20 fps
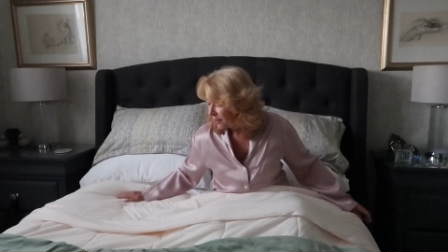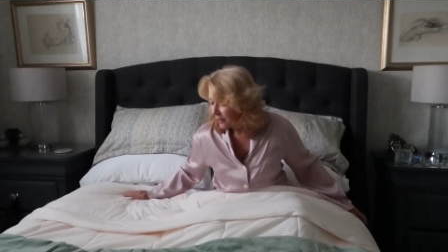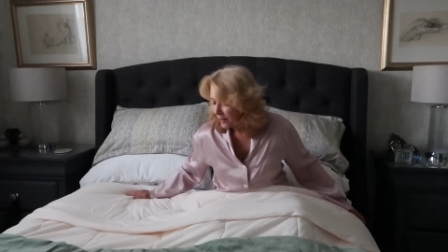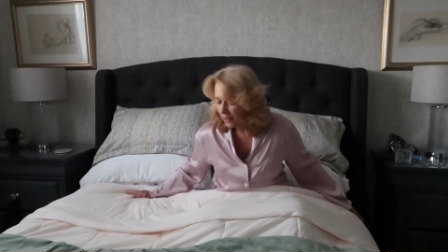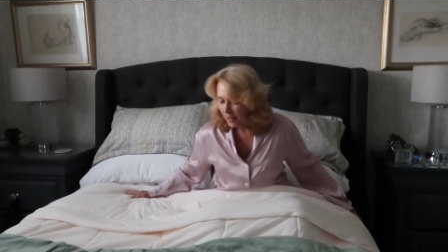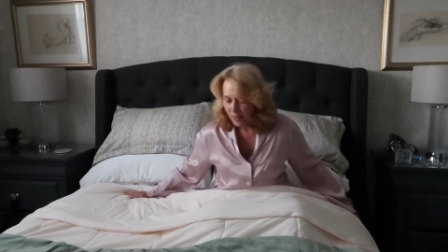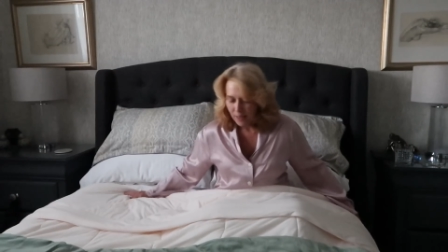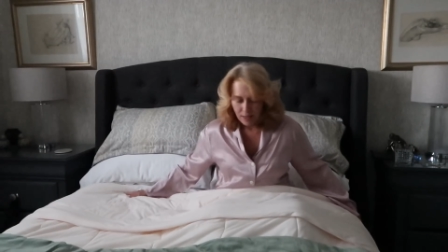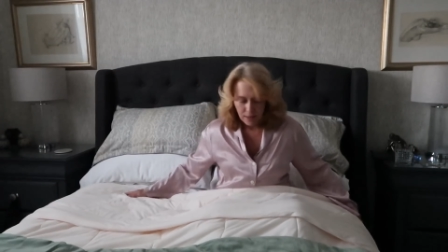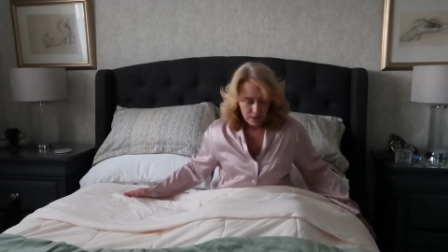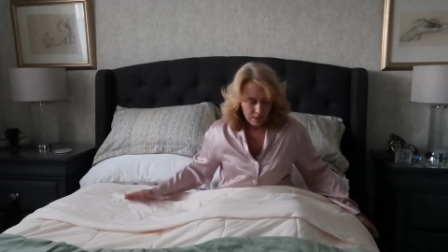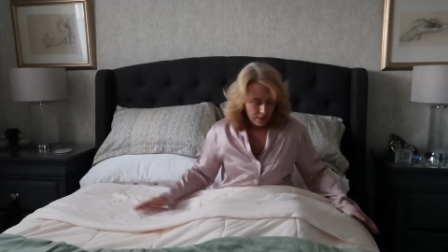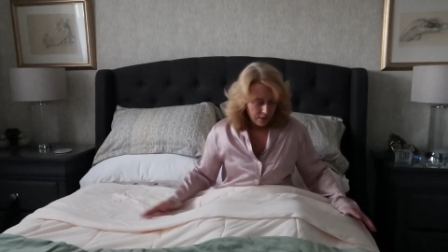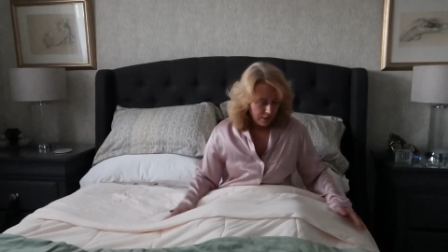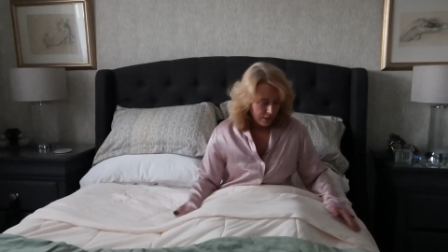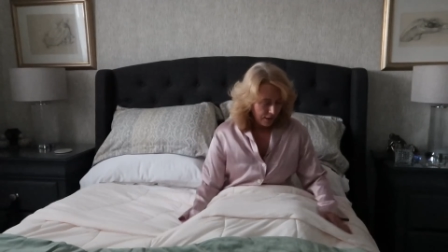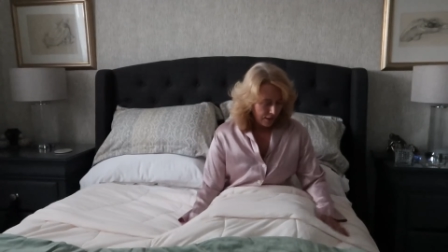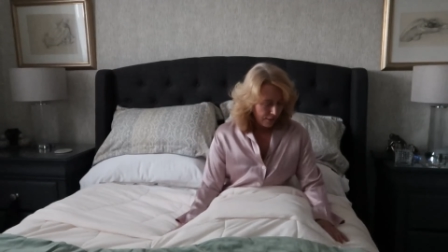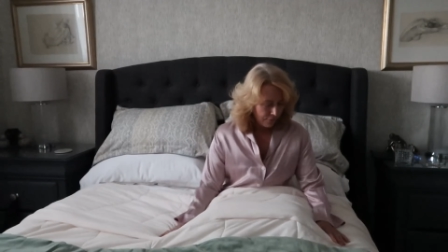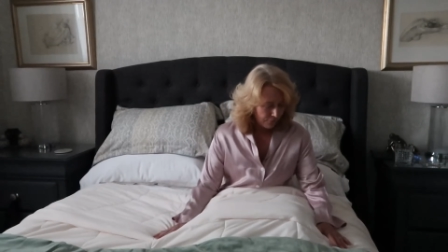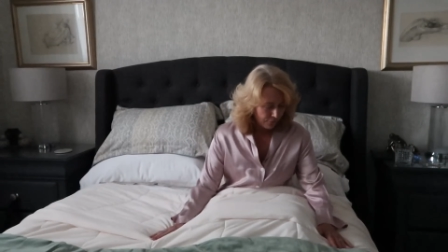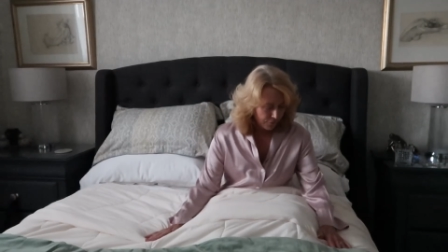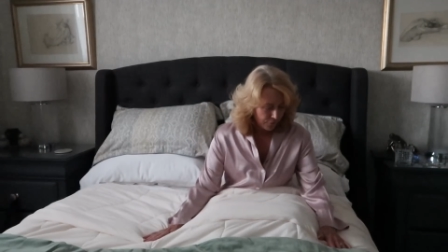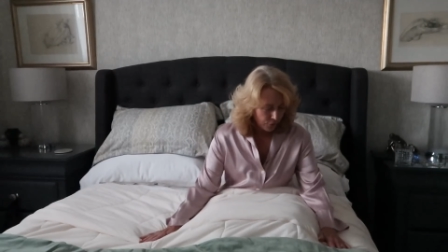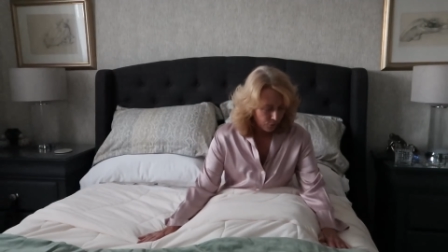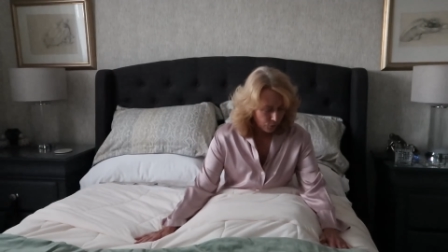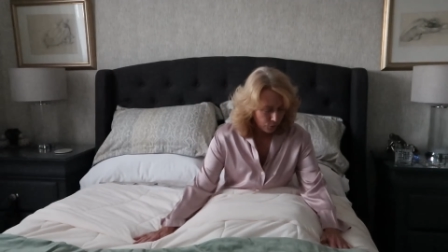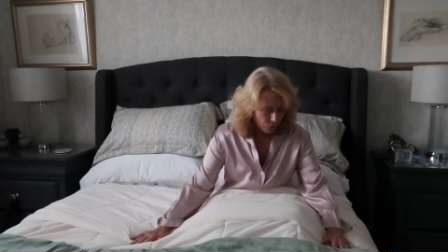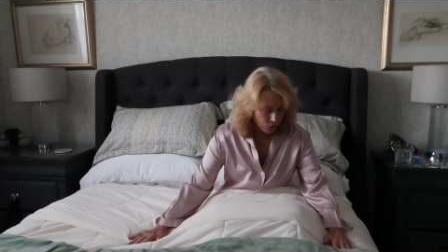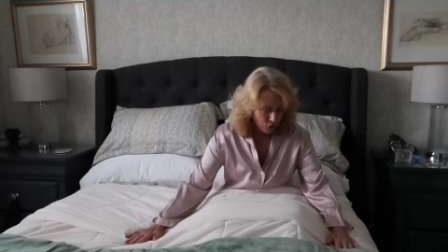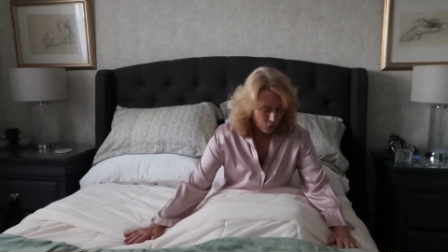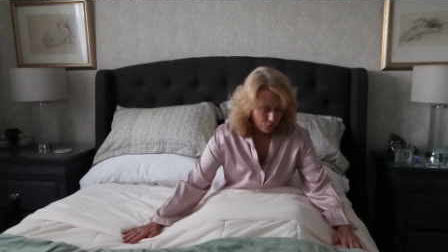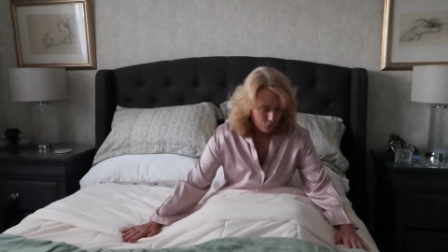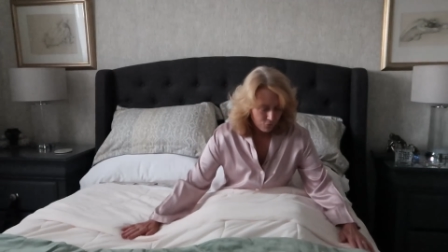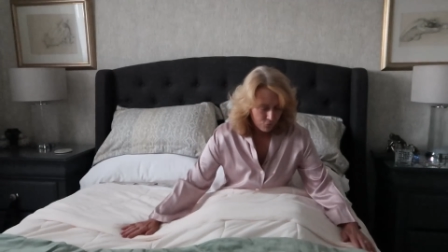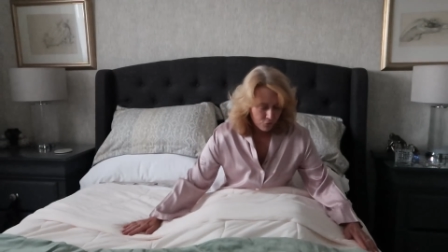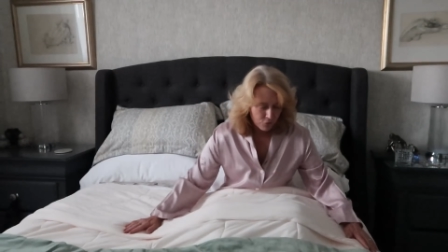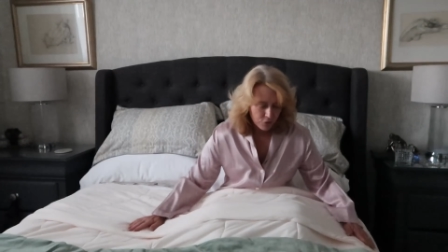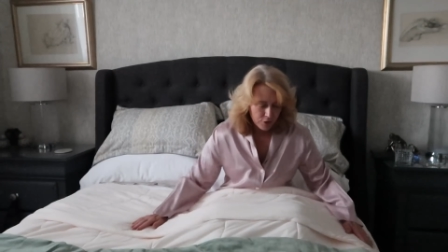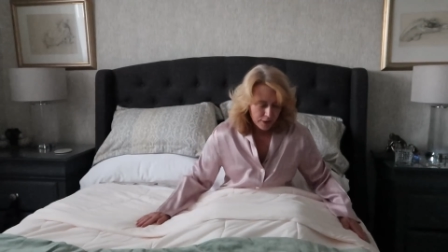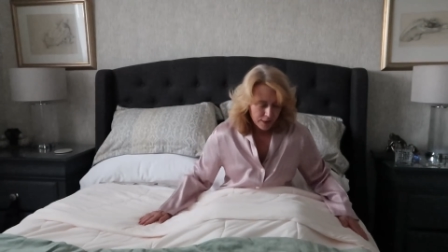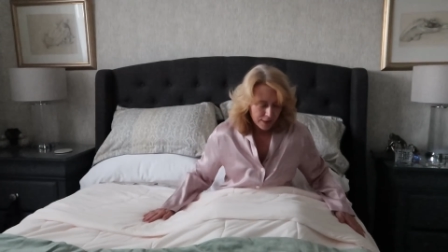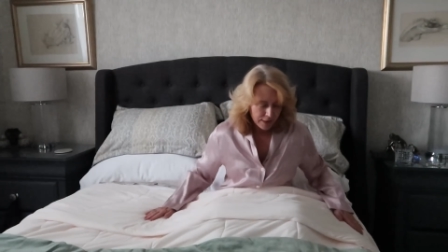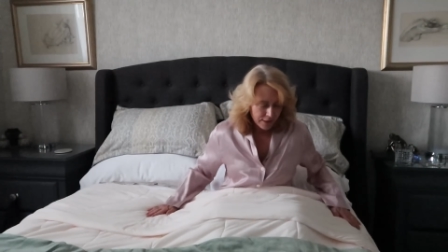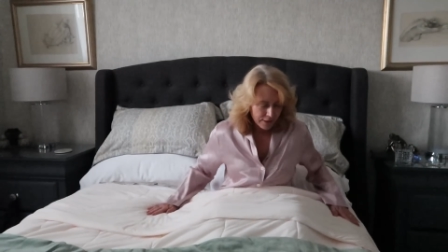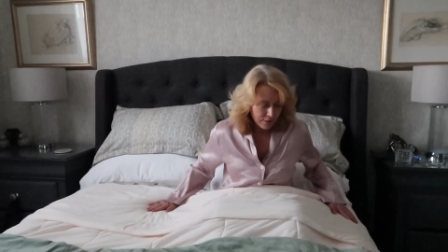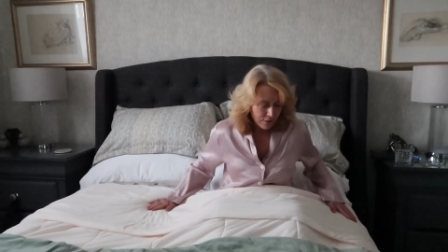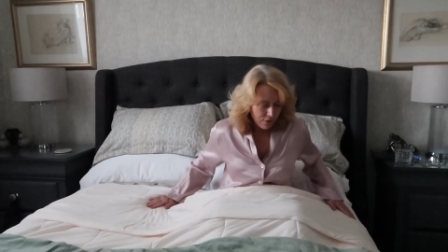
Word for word: Yeah, it feels really